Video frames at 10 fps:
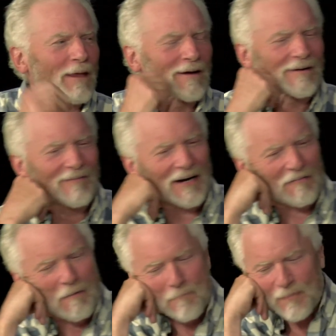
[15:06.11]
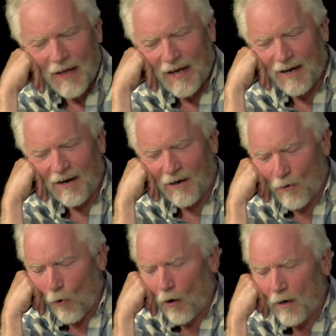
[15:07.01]
Yeah, whatever. Always. Uh,
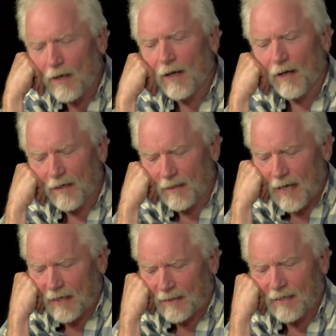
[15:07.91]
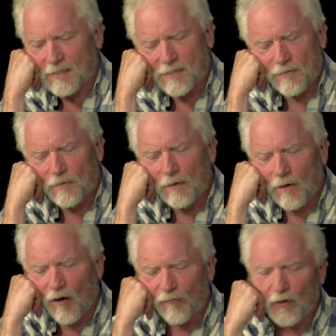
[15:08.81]
or and in that case,
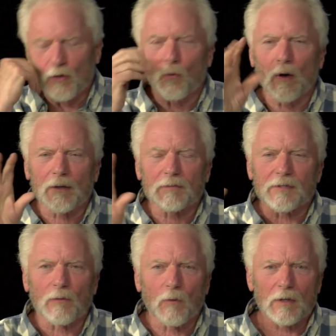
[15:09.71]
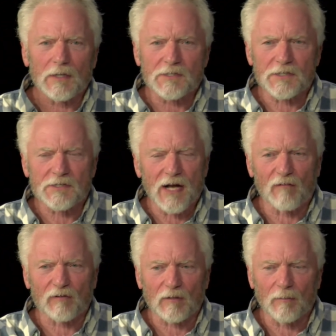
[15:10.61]
often you want to say, what is this
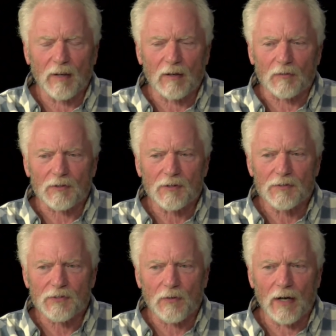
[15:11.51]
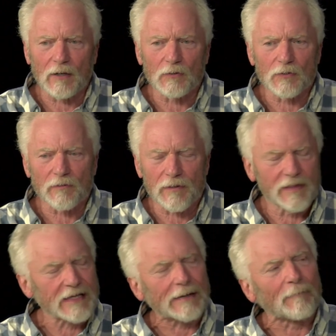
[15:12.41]
novel about? So I go to
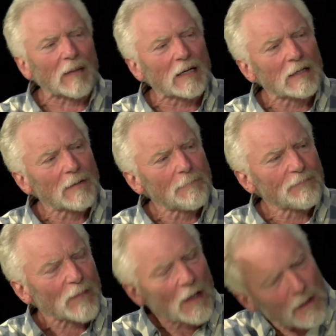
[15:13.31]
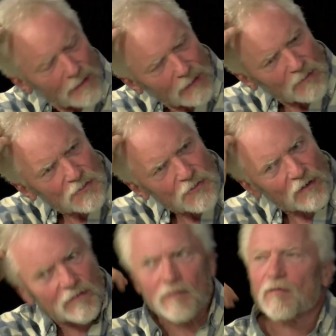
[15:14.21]
theme. Mm-hmm. Theme is
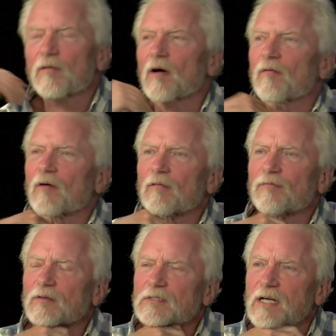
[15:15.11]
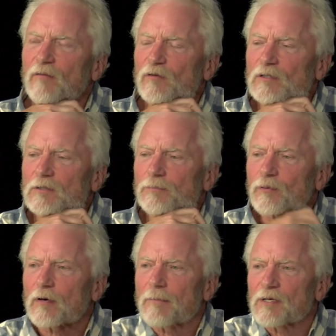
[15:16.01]
sort of the uh, philosophical
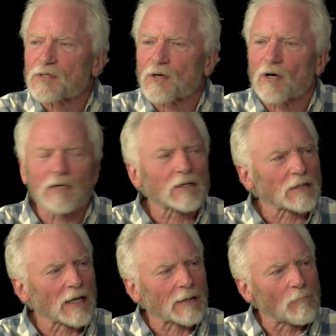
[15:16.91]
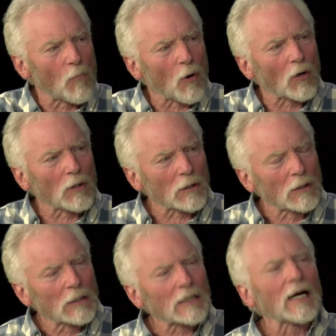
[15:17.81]
premise or underlying
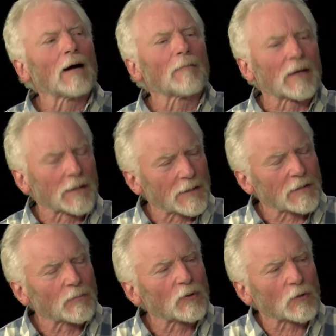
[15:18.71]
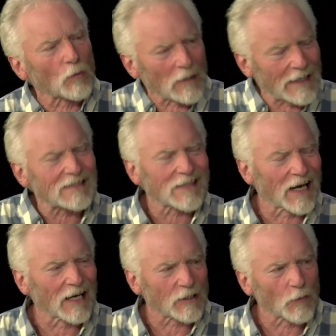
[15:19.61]
moral comment that the book will
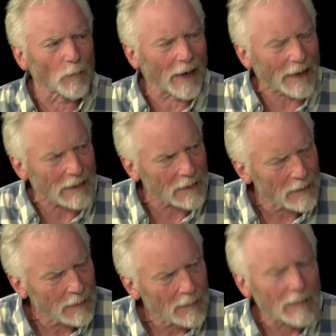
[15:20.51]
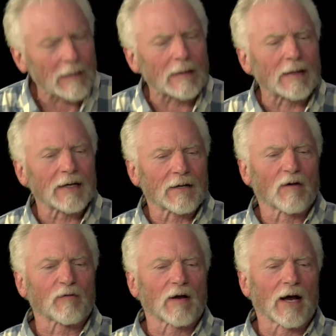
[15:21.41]
essay to make. Mm-hmm. Uh, and
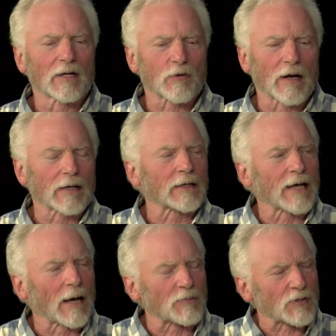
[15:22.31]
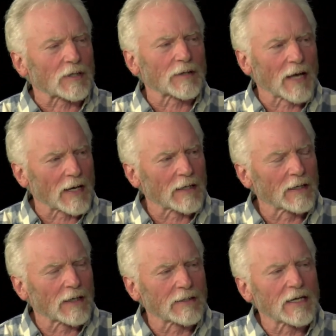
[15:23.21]
often I try to encapsulate that
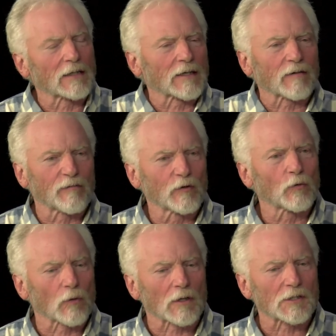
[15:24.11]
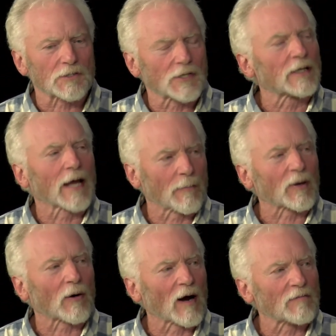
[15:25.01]
in a telling few words in the
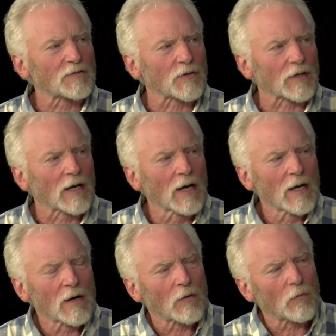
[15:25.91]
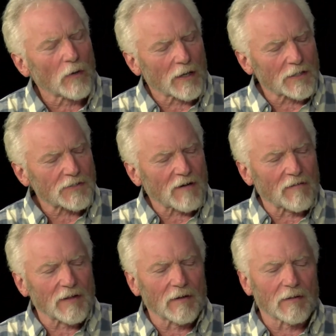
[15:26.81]
epigraph so that readers,
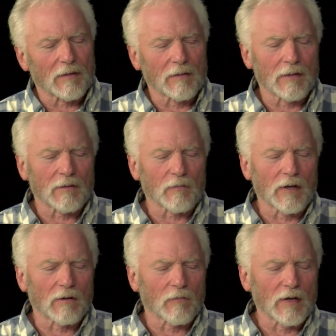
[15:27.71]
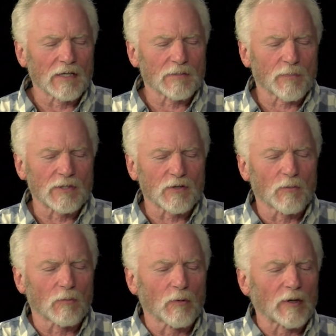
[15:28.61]
everything that the reader reads
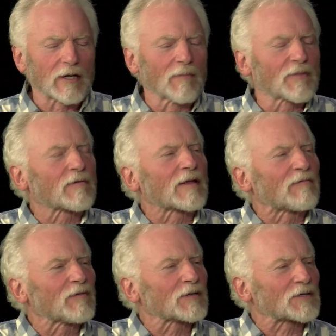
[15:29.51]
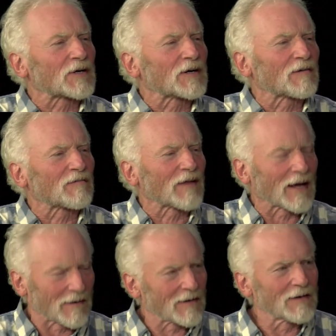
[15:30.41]
presumably come through the filter of
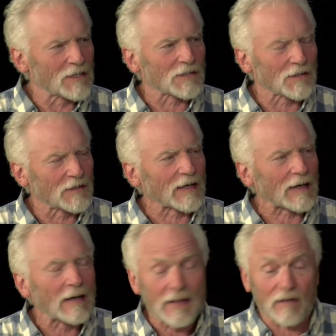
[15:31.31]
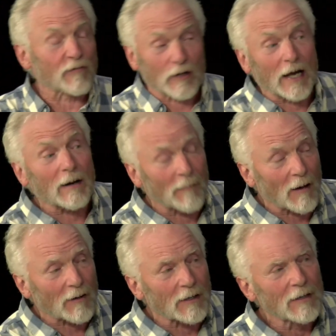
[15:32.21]
that initial thing. They'll mm-hmm. forget
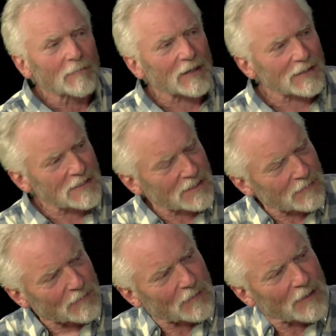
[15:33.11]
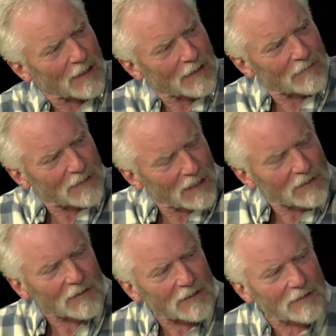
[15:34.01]
about it, but it'll still you know
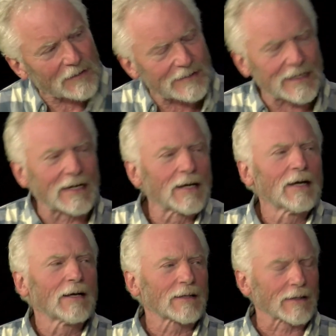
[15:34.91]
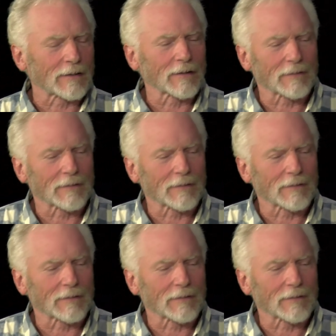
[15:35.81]
color it. It'll take like mm-hmm.